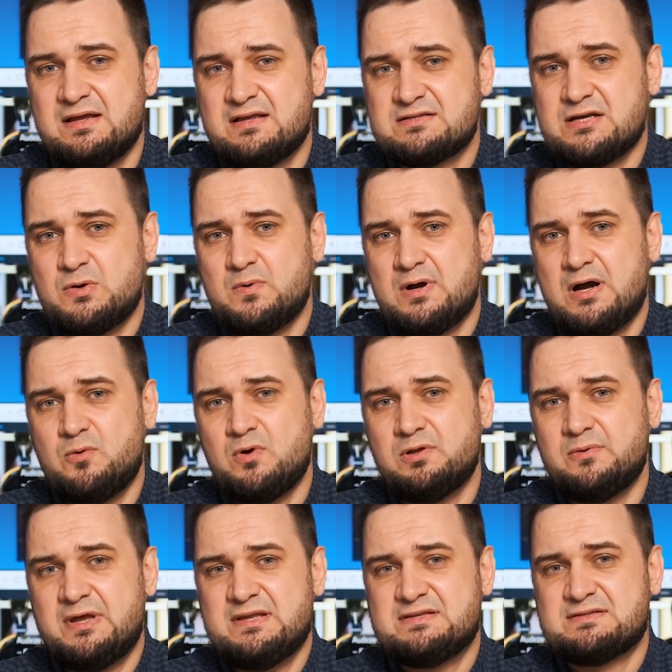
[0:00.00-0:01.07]
So I
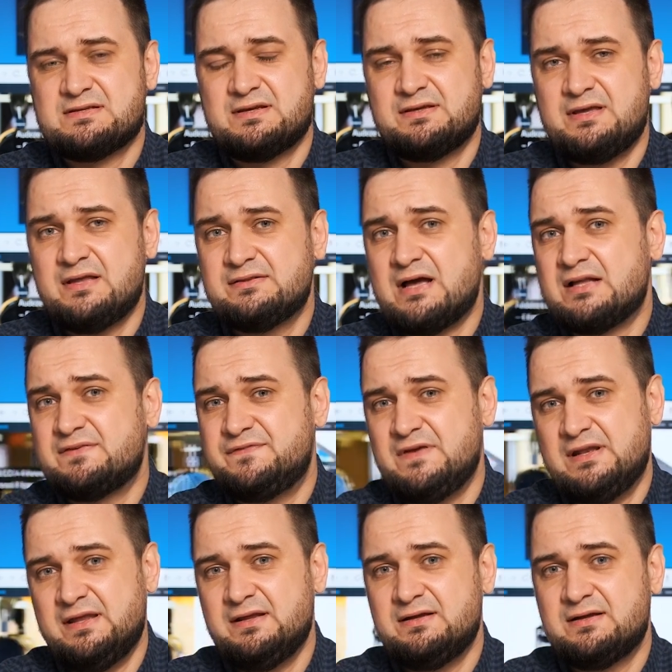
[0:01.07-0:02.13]
always get that
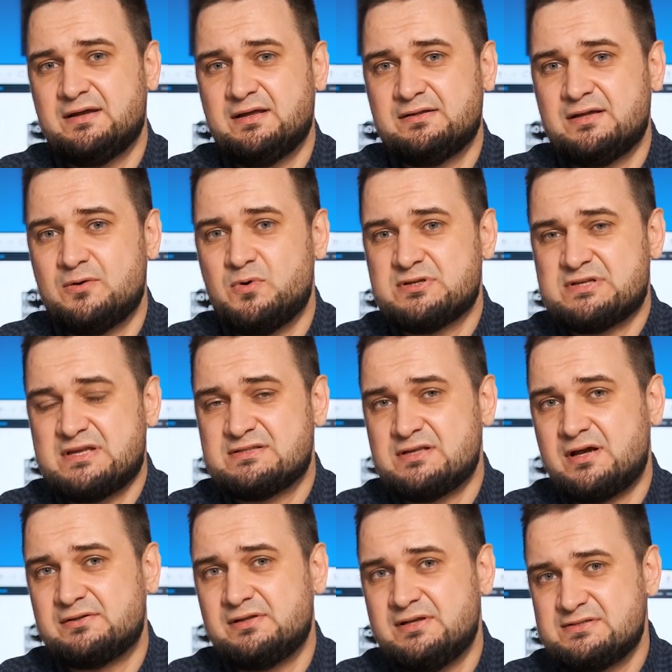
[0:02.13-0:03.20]
feeling, and once I
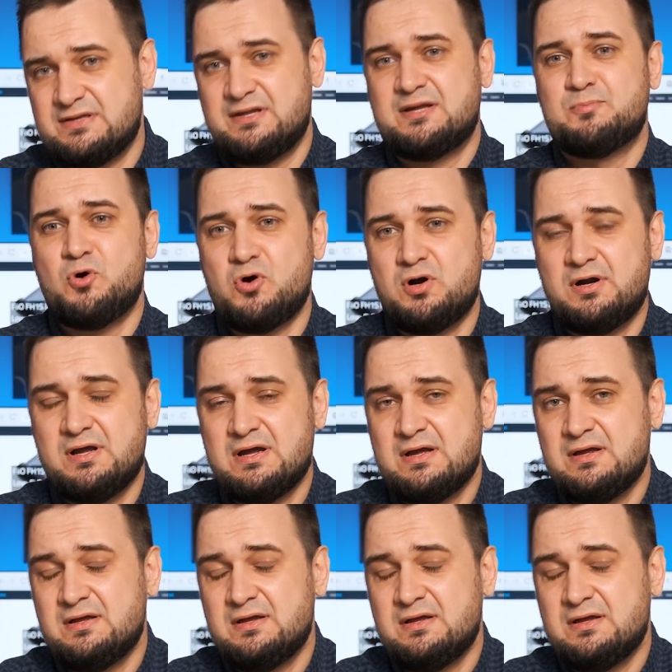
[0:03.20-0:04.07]
start listening more,